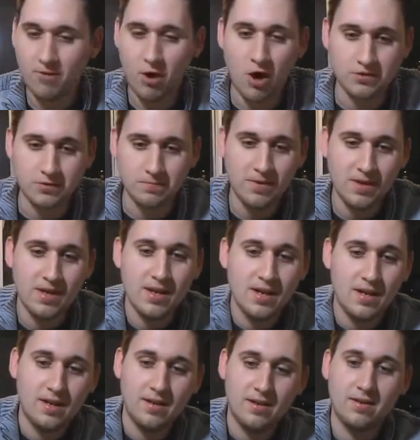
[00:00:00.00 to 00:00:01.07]
Awesome. Well,
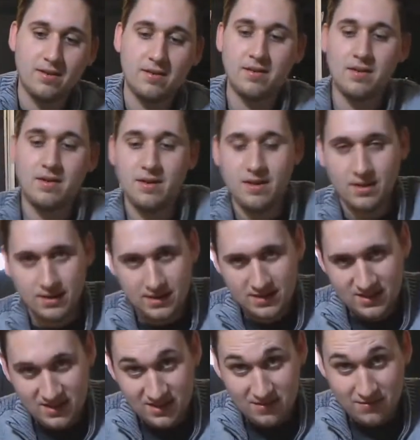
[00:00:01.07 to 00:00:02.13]
if you ever find a CD
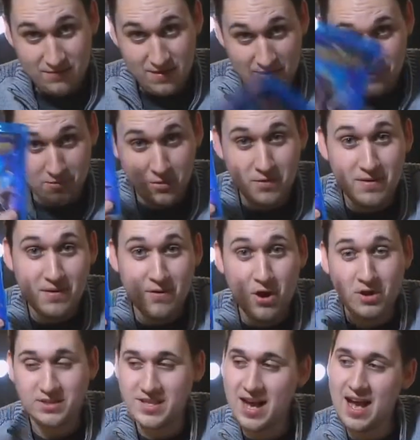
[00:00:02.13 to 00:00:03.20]
player. Favorite movie of
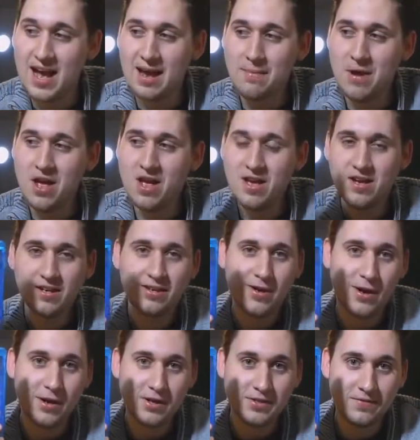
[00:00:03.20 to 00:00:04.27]
all time,
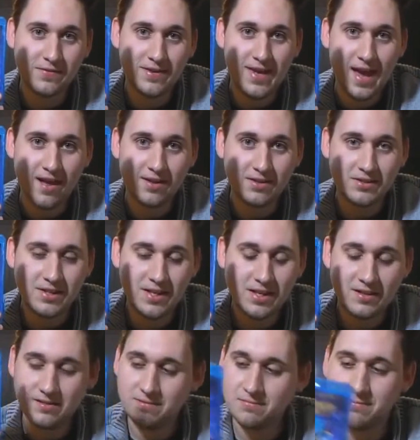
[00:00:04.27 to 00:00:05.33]
Guardians of the Galaxy.
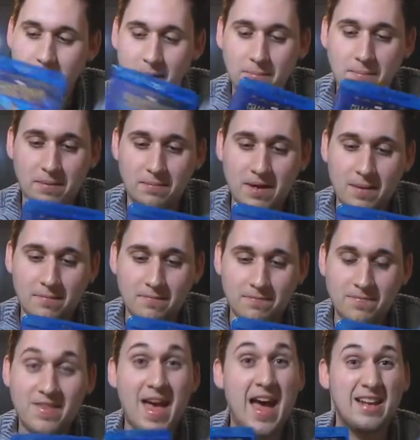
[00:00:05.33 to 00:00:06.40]
Mom picked me up
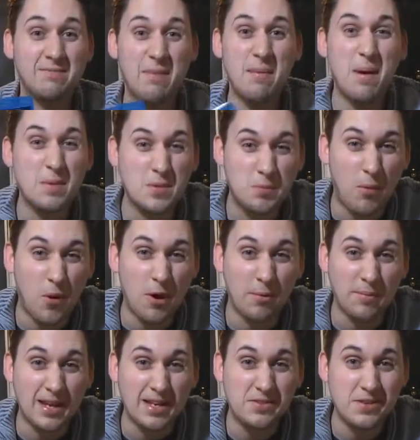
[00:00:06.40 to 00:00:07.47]
that. My mom
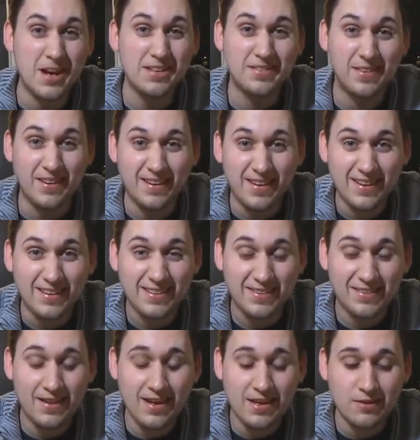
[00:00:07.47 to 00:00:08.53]
spoiled me, as you guys can
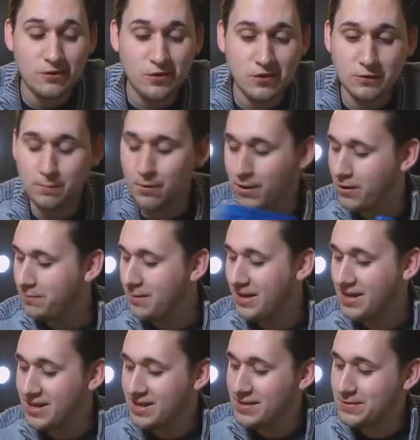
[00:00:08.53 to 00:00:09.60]
see. She spoiled
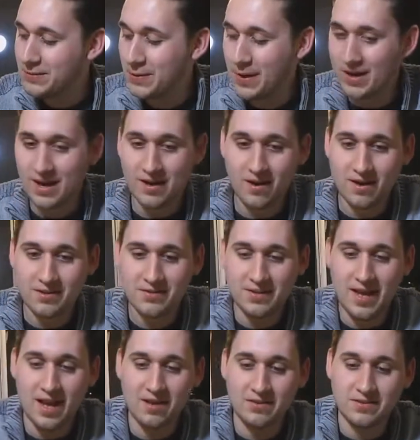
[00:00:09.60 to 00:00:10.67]
me. So I got Guardians
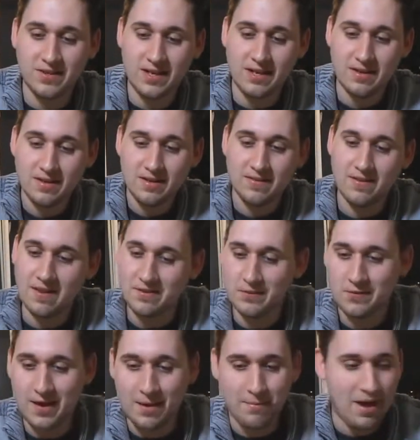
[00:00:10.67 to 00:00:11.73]
of the Galaxy.
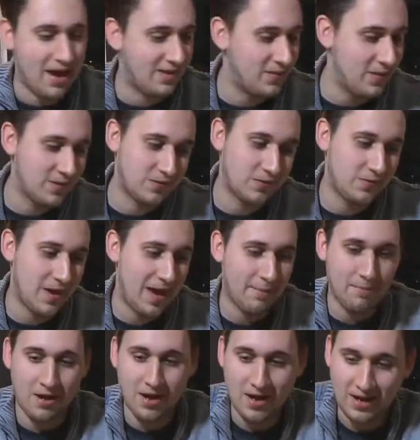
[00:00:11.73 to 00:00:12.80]
This is not mine. This is
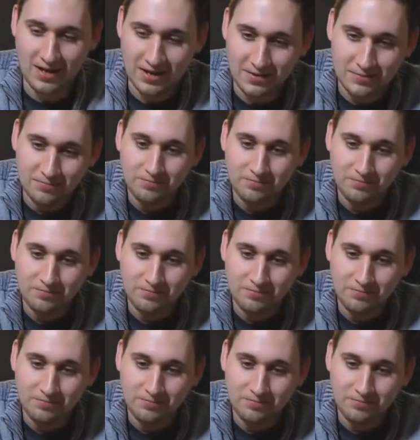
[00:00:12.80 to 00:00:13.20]
not mine.